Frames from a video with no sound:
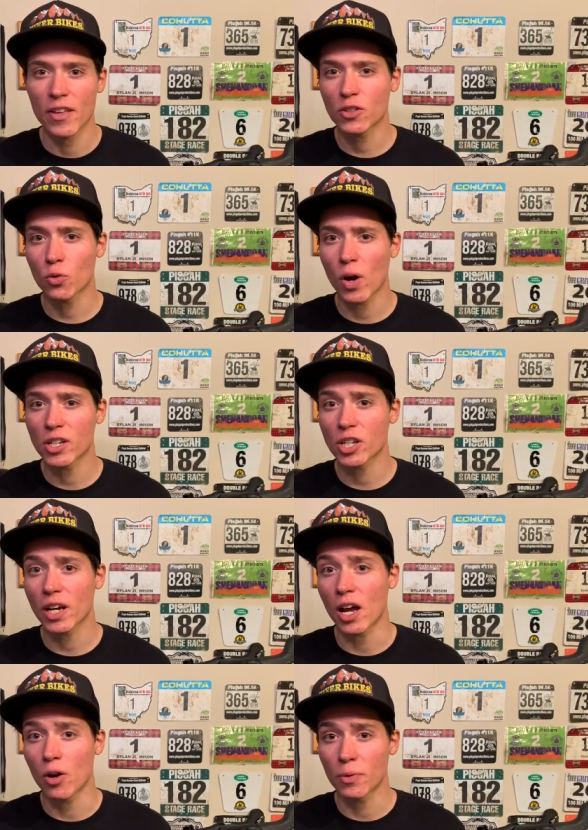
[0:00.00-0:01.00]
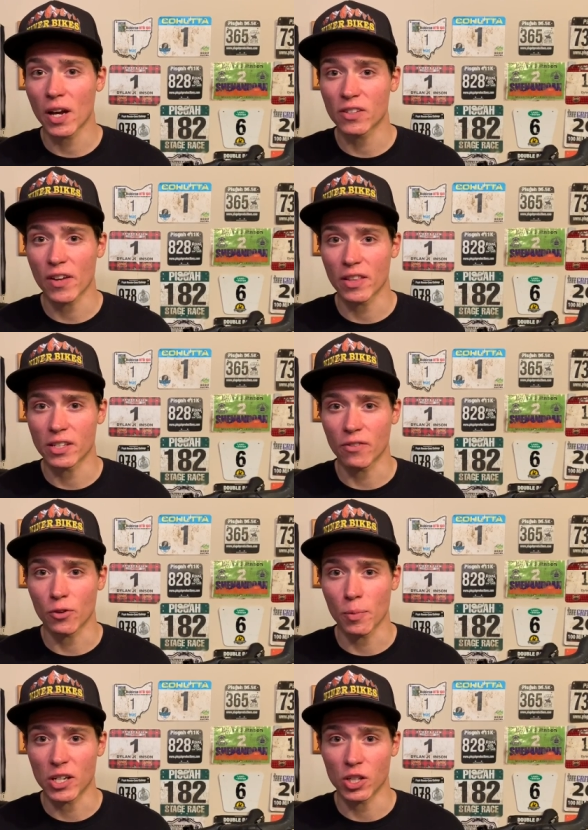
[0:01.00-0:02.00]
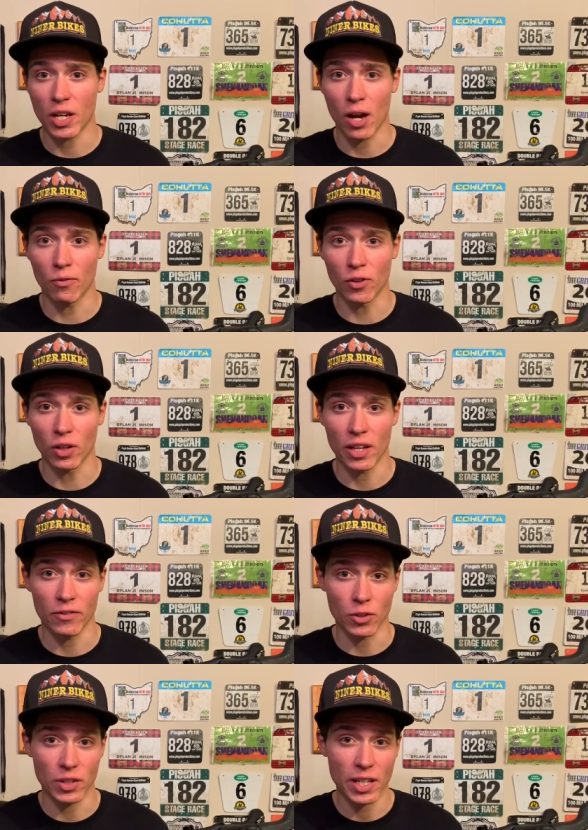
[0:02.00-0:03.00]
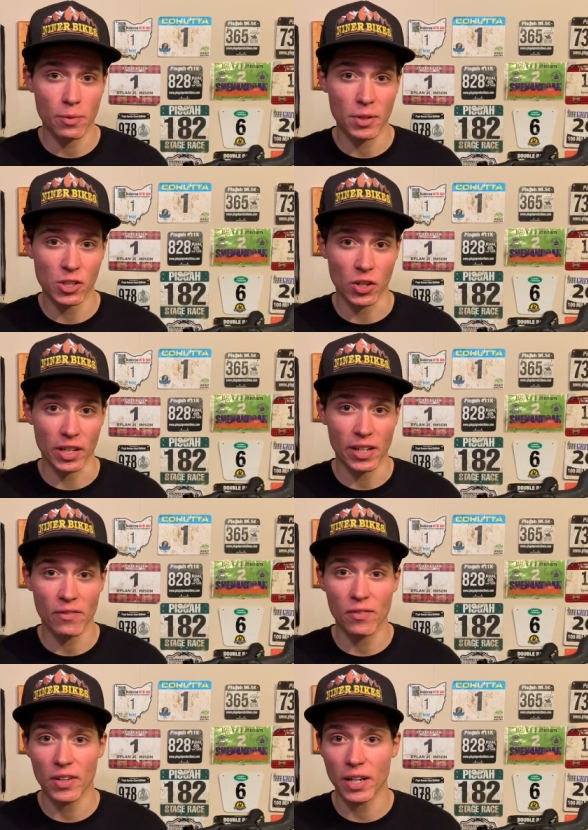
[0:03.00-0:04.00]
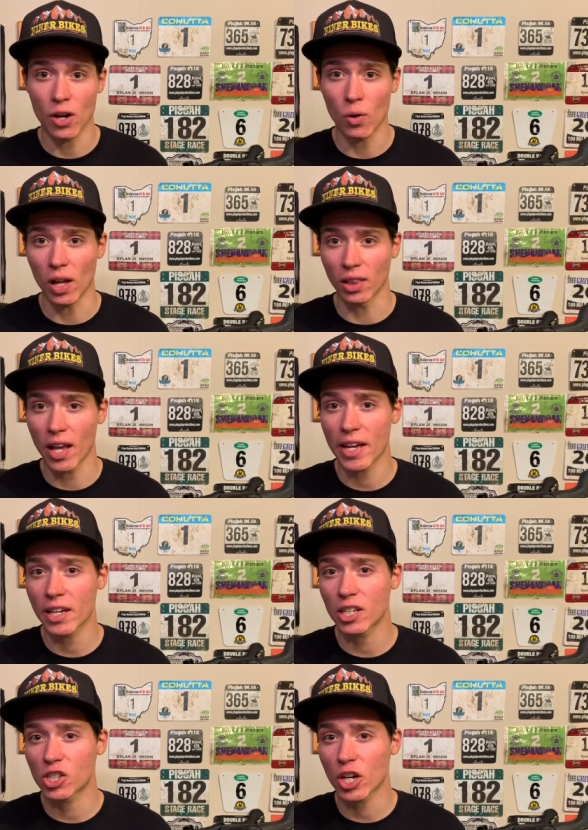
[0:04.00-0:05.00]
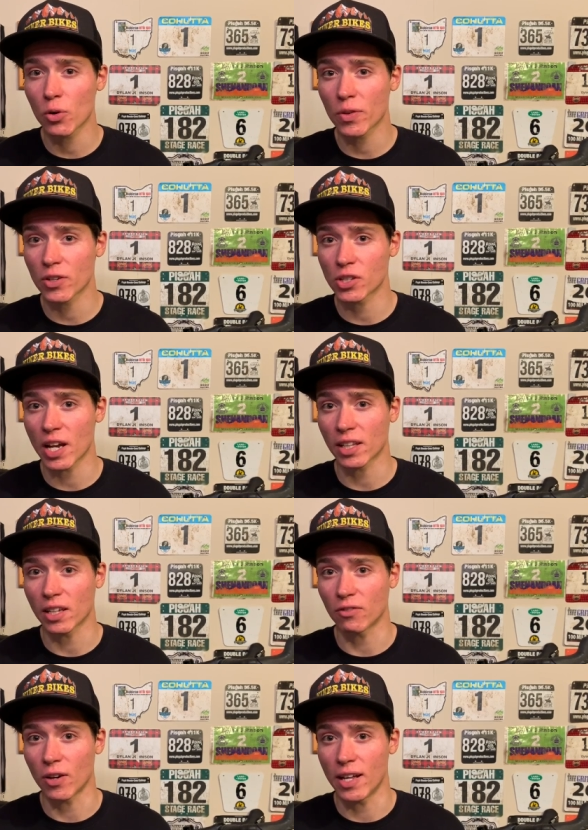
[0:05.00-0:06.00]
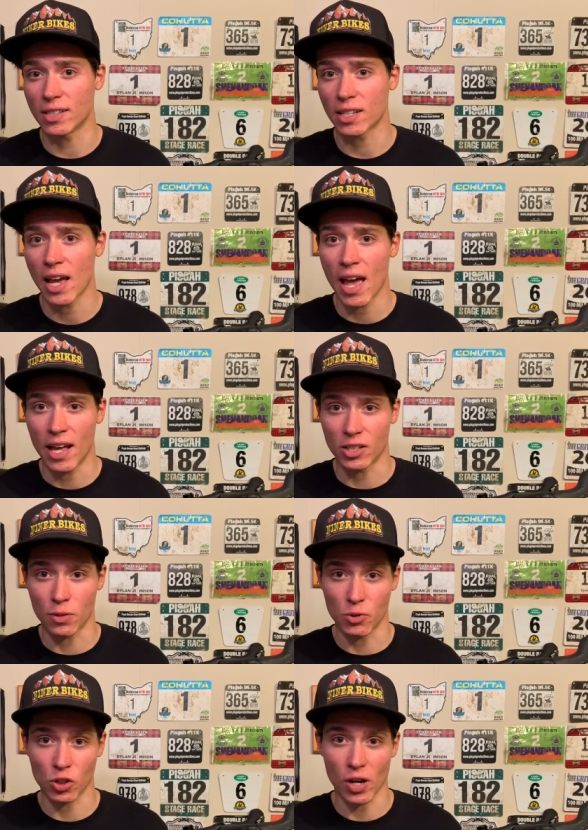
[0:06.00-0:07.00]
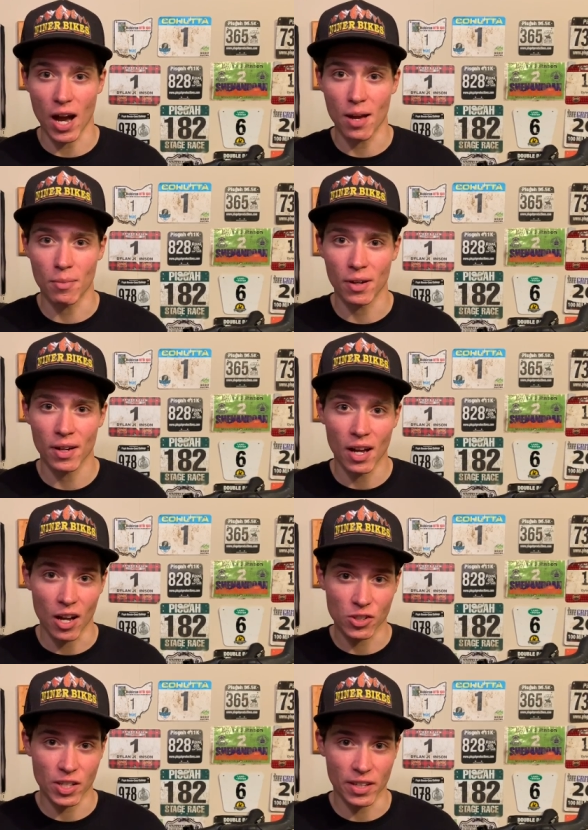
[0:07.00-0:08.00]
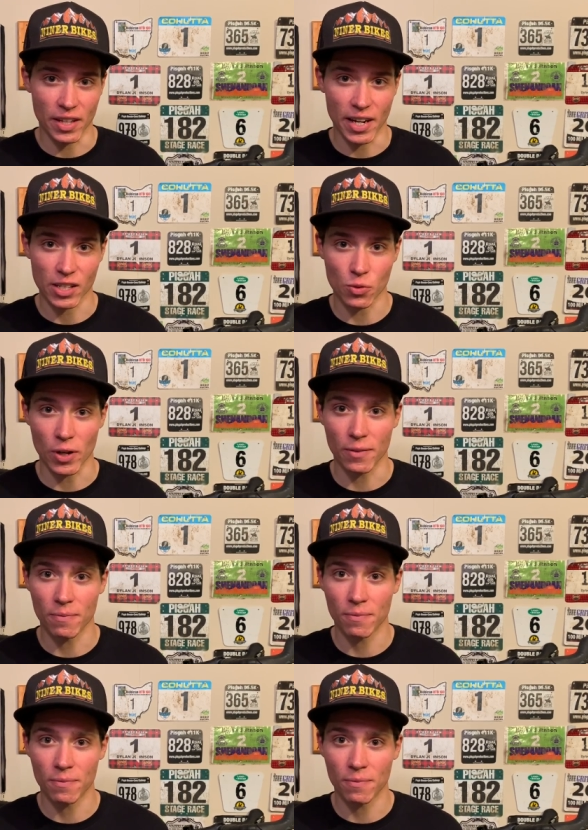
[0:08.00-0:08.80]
Thanks for watching. I hope you guys found this information helpful. If you did, be sure to give the video a like, share it with your cycling friends, and subscribe. I'll see you in the next one.